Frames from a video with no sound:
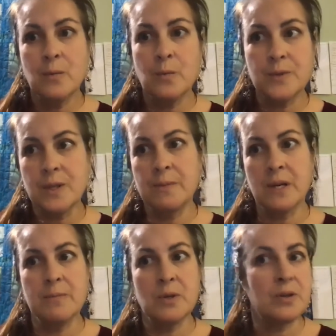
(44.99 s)

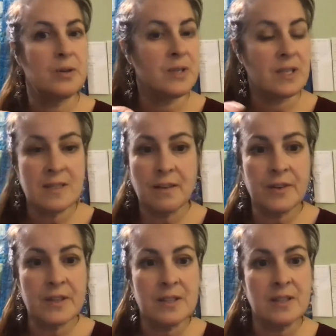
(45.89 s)
sometimes you're using
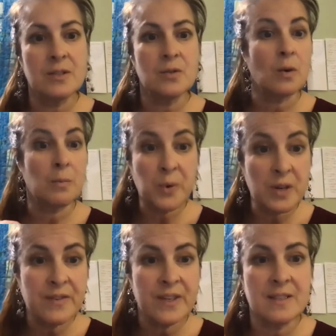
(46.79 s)
suffixes or
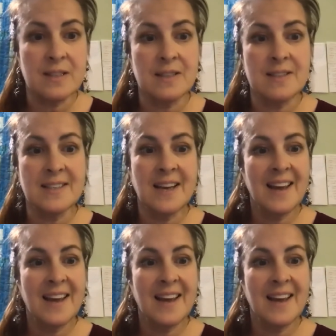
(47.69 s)
prefixes,